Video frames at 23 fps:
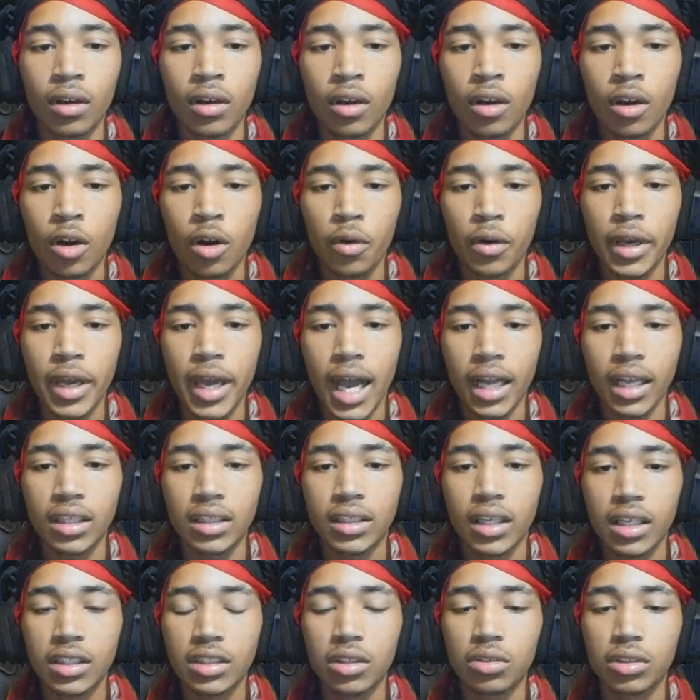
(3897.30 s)
Reacting to this
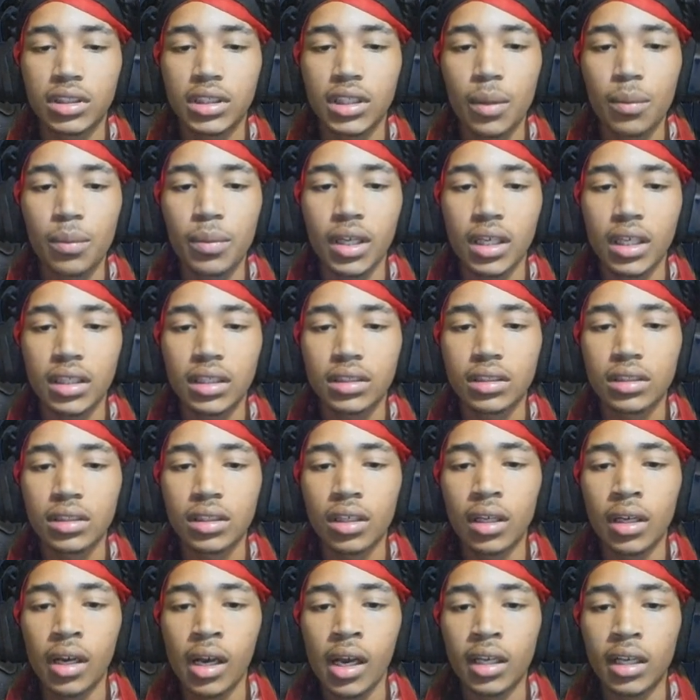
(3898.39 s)
new stimulus,
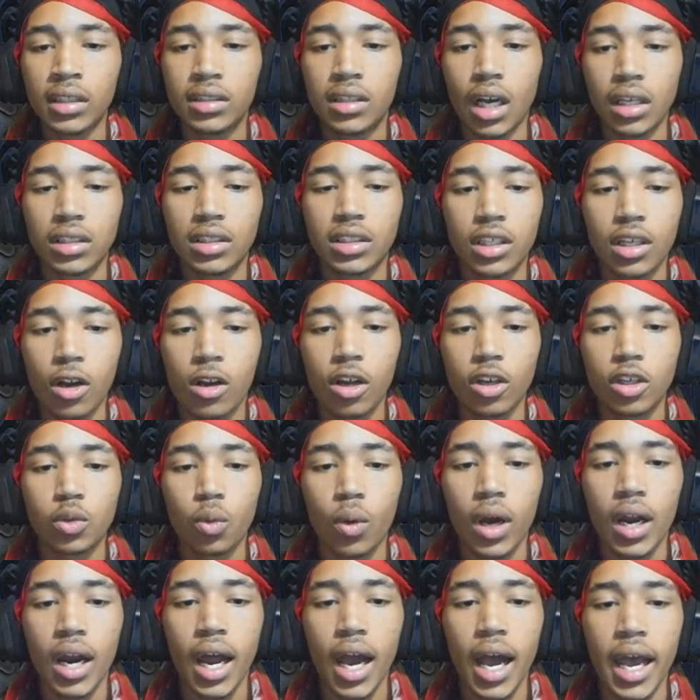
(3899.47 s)
Sachiko closed one
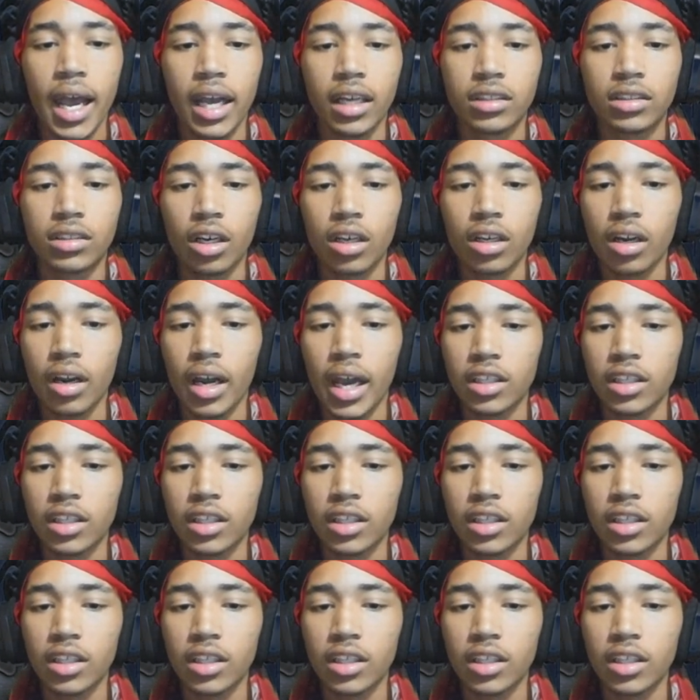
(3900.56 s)
eye and turned her head